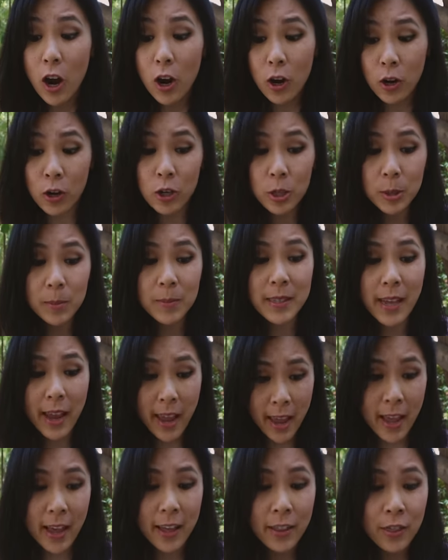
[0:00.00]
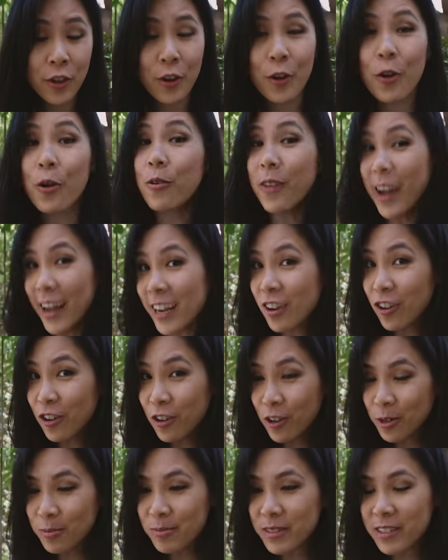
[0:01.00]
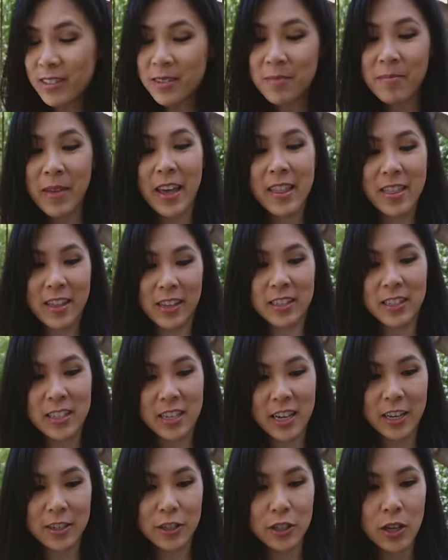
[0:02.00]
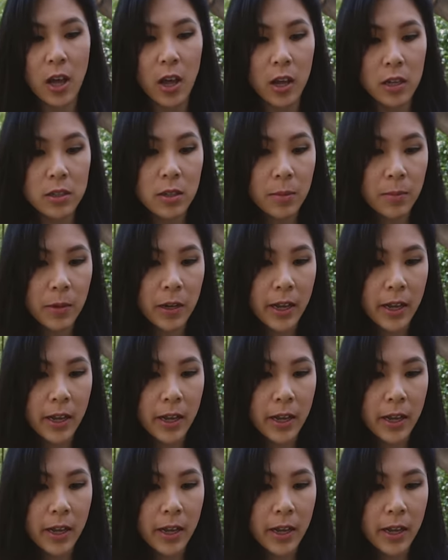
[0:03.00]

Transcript: herbs and the correct herbs to make this dish. So I'm